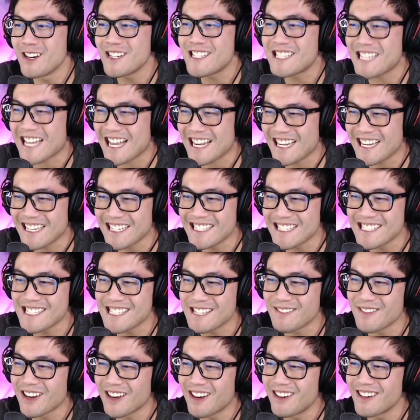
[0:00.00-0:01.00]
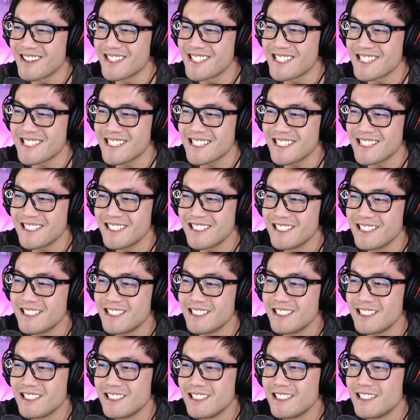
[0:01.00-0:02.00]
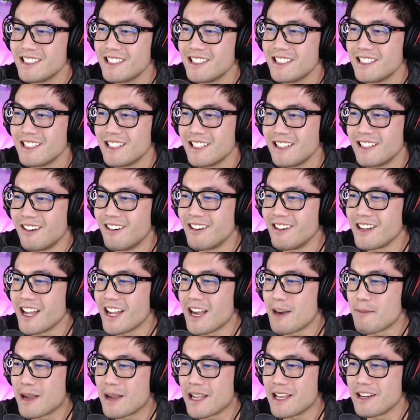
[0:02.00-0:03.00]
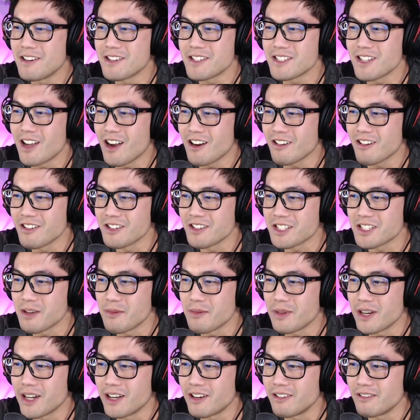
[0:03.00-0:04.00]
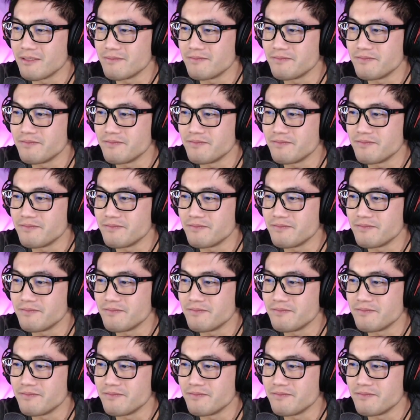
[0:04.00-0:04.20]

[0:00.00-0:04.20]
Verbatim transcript: settings, to be honest. Oh yeah, my inner Sakura is coming out.